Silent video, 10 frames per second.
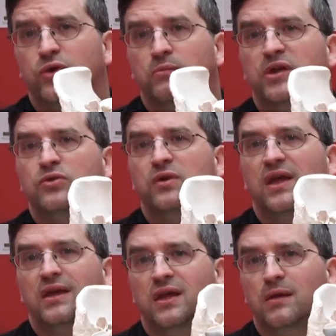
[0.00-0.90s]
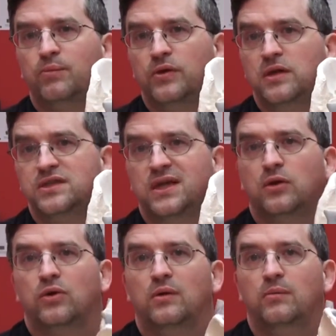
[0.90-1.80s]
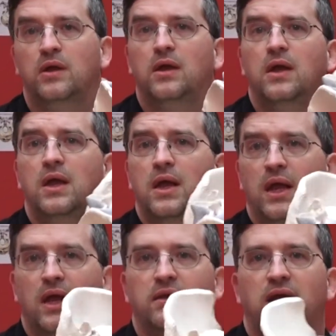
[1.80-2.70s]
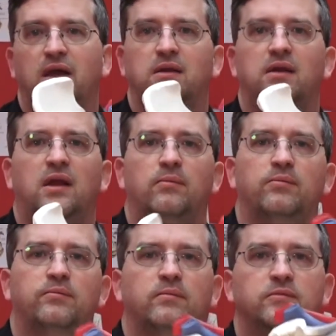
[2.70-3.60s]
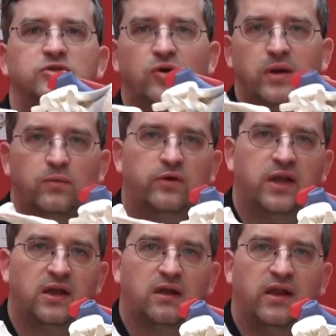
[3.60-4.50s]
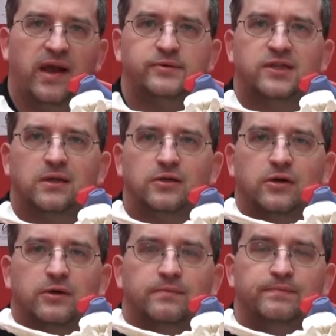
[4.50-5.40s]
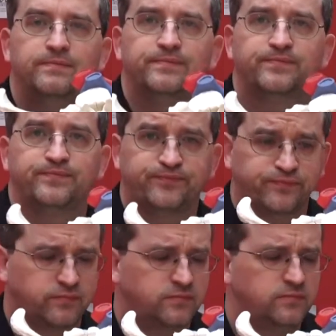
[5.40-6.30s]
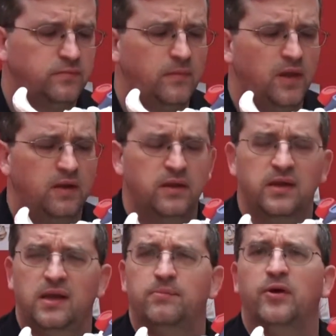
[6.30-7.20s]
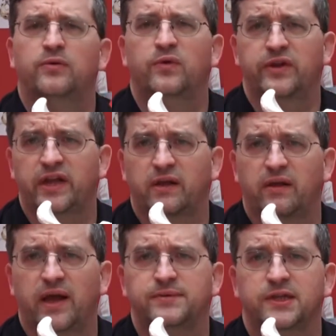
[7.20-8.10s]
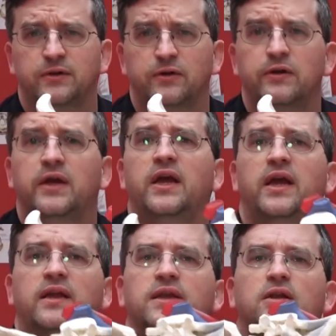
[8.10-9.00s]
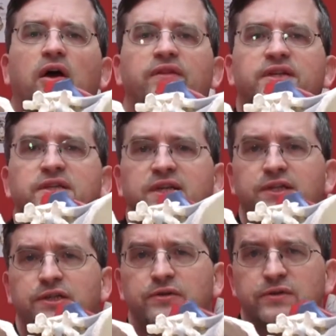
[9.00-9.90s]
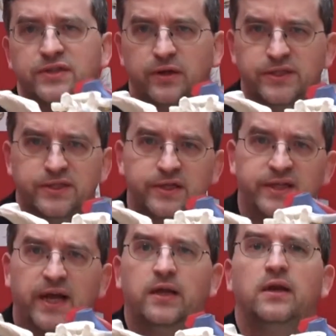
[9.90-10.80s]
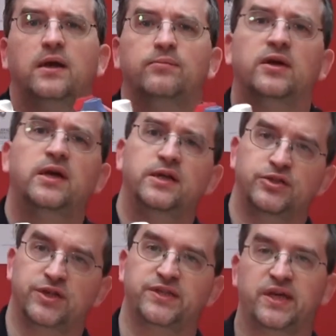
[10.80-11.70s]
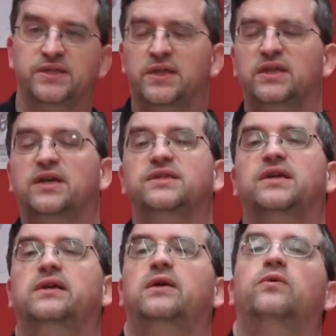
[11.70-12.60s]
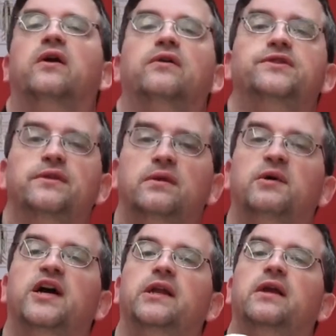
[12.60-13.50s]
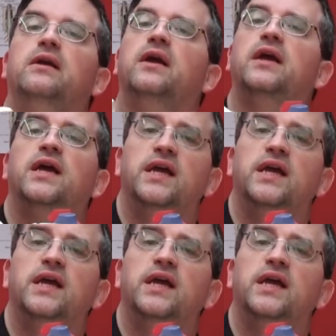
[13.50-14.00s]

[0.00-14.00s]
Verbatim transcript: joint between that hip and the sacrum and that hip joint will get collapsed under, the hip bone will get collapsed under, and then all this tissue starts to tighten up just as it does anywhere else in the body.